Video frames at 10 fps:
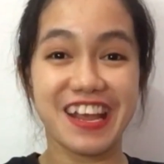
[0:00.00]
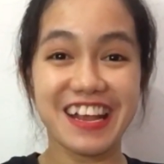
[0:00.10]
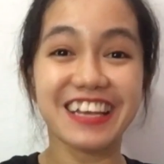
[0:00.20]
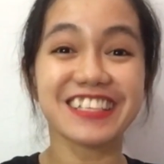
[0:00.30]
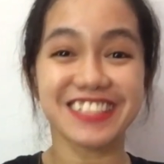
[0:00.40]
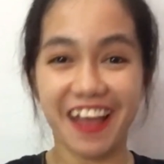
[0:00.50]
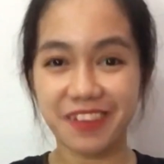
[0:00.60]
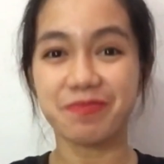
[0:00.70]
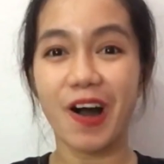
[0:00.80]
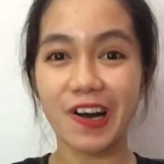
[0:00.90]
in the
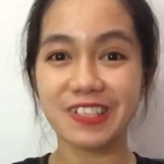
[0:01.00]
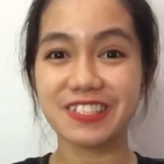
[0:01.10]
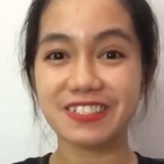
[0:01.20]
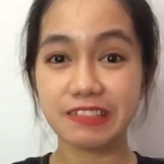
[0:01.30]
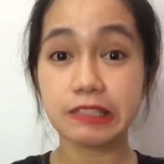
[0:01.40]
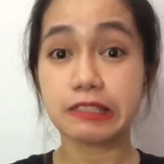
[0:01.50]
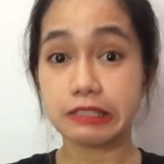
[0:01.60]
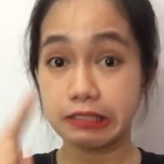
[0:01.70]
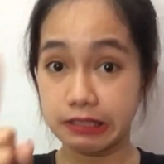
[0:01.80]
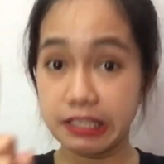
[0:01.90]
chat box.
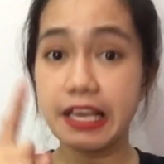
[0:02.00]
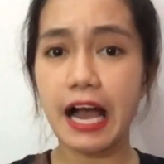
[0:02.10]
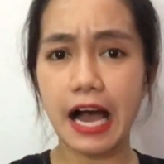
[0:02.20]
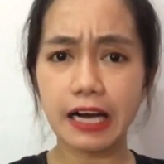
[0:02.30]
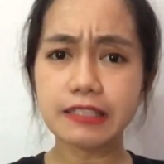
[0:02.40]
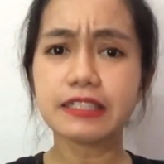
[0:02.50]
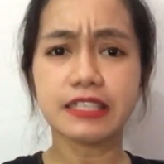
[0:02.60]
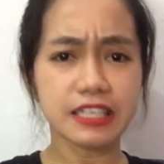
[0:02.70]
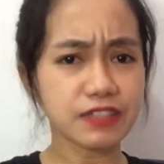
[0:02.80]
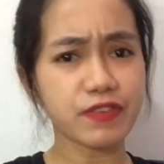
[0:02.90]
Yeah,
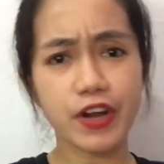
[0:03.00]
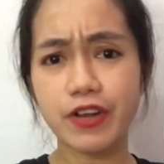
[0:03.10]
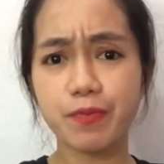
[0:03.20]
it's very